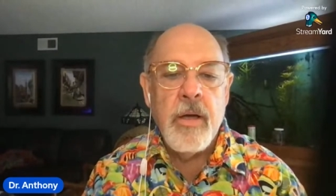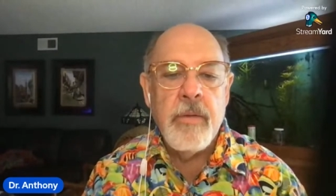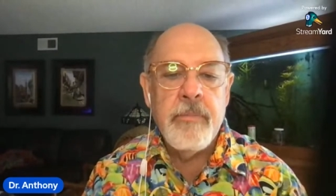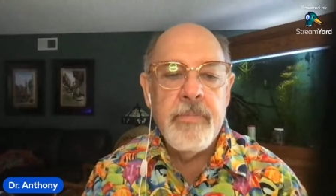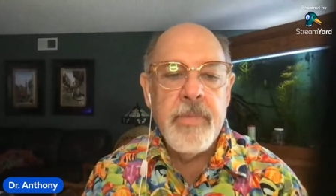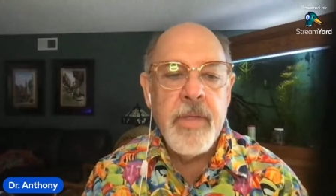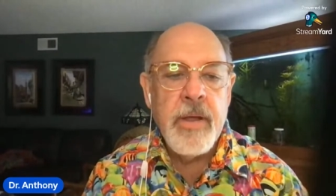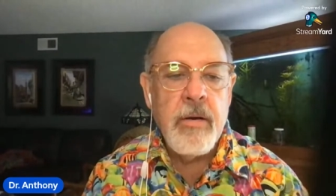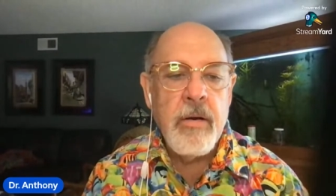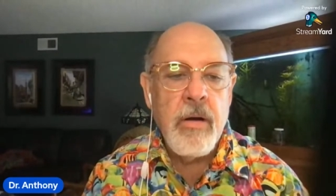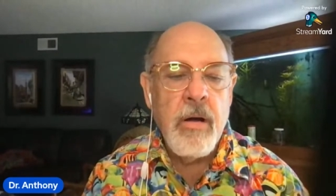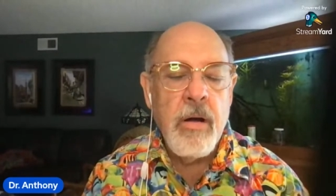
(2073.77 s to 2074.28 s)

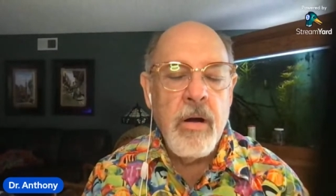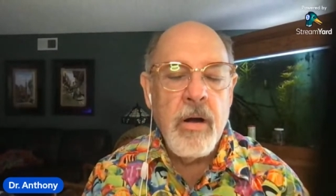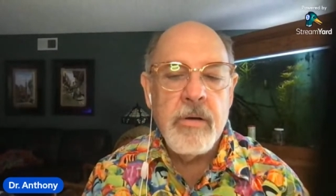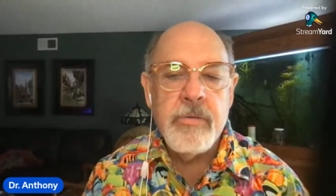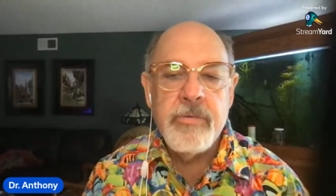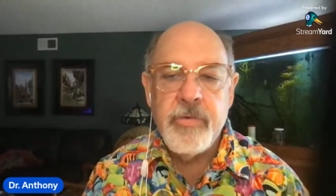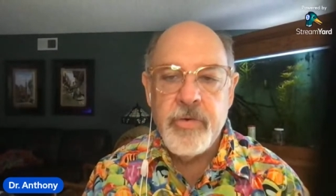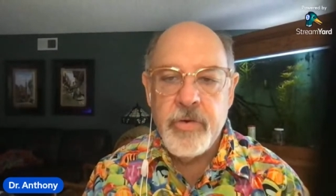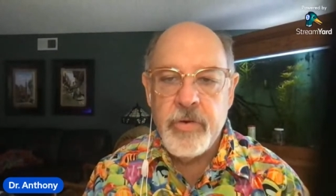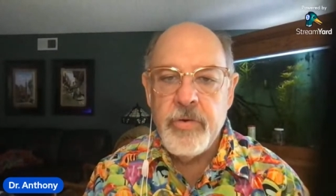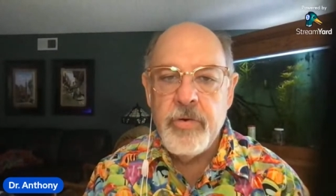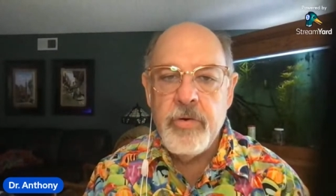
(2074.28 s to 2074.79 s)
There are
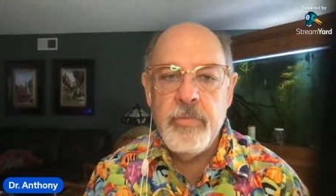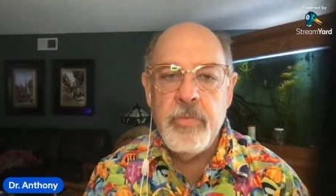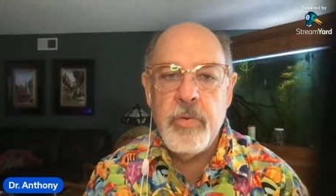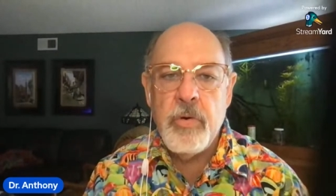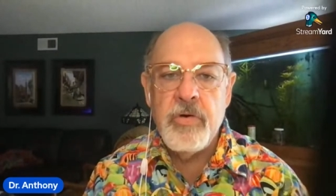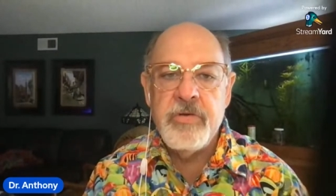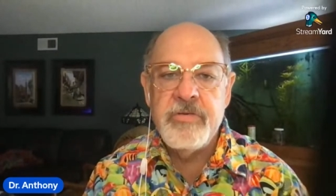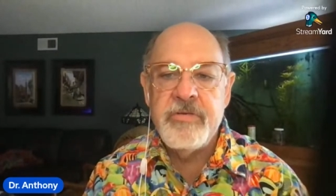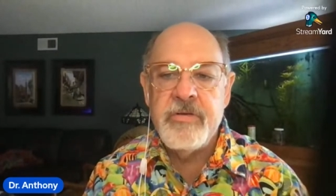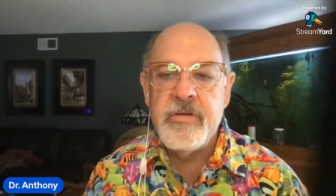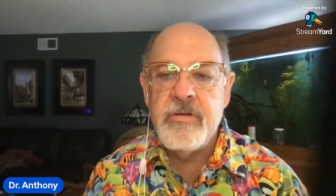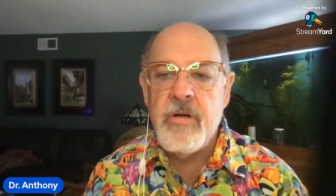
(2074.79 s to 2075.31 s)
2
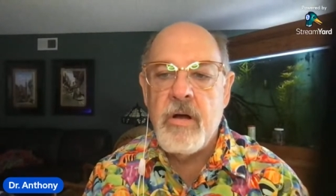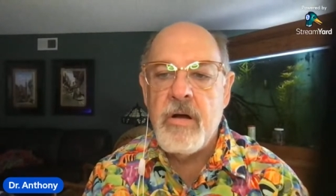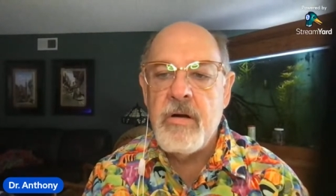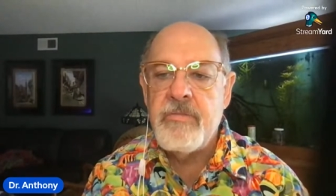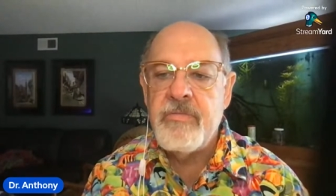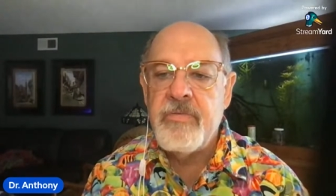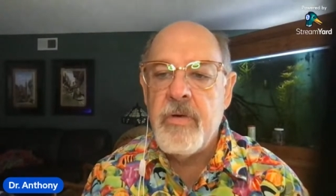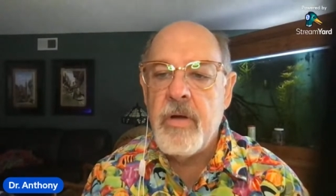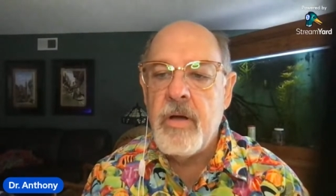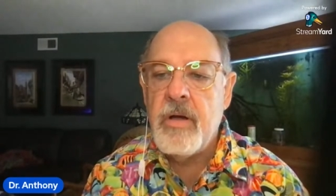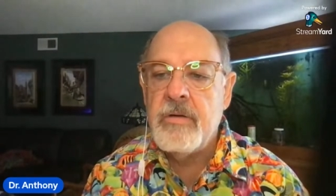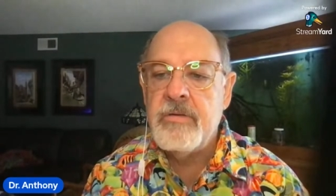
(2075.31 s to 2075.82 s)
poison dart
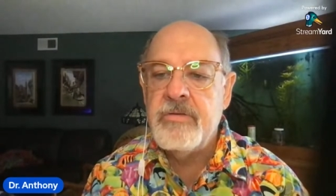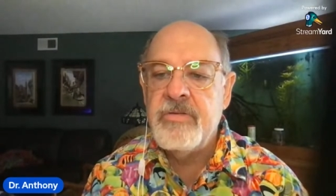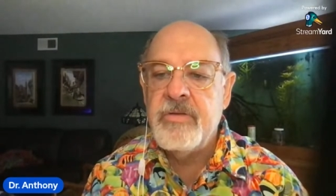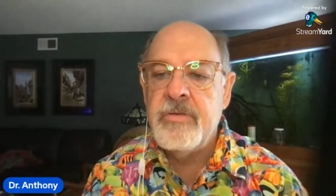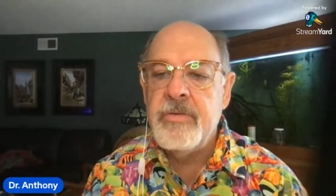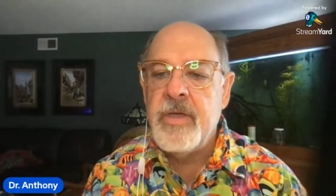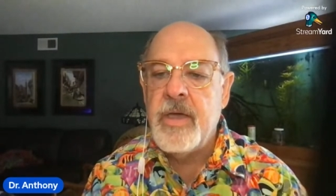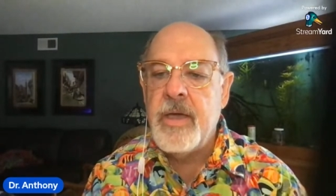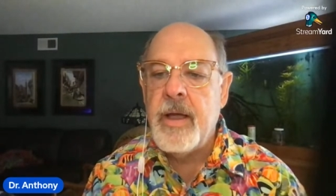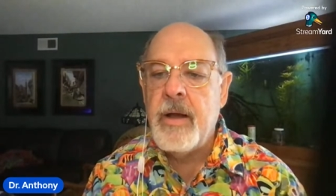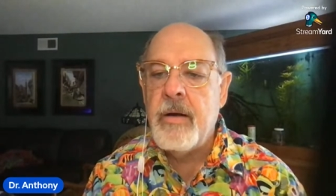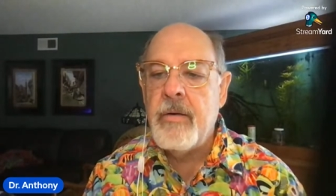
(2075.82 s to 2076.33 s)
frogs in
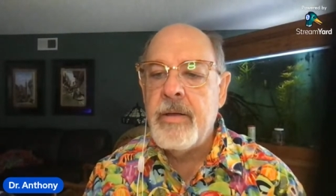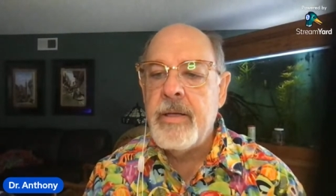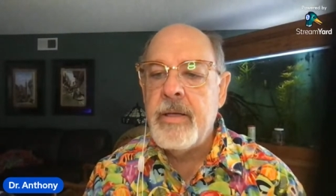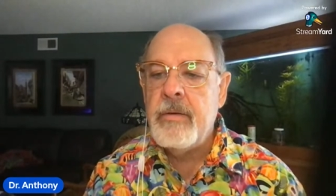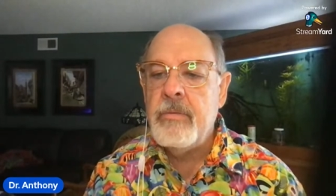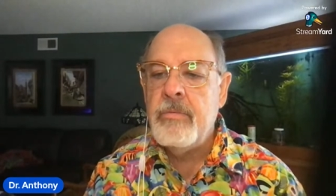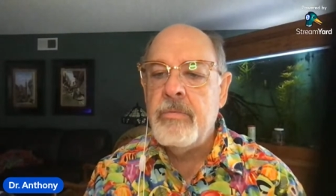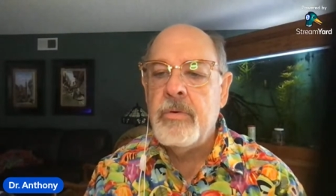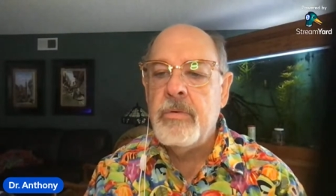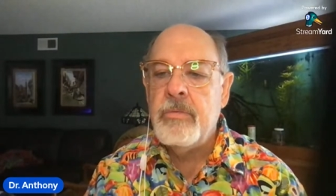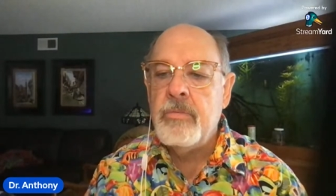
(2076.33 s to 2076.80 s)
the area.